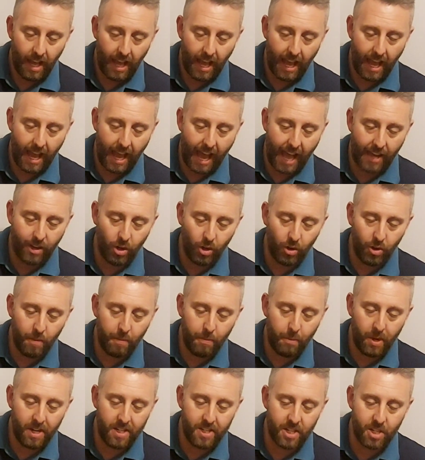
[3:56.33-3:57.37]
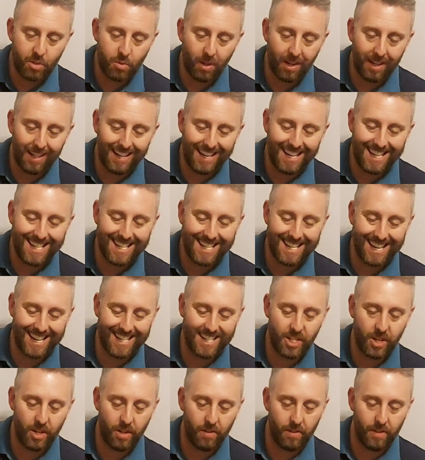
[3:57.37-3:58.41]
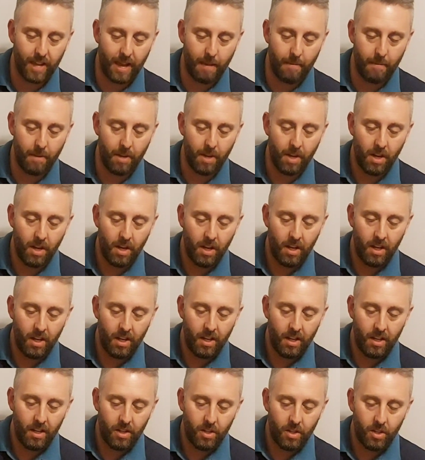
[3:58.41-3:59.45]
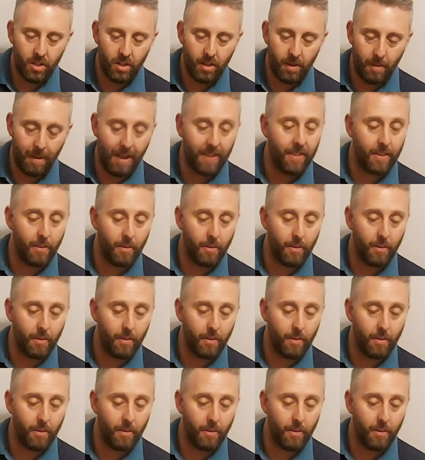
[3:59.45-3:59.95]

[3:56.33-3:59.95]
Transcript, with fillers: Uh, and other prisoners were listening to them. I bet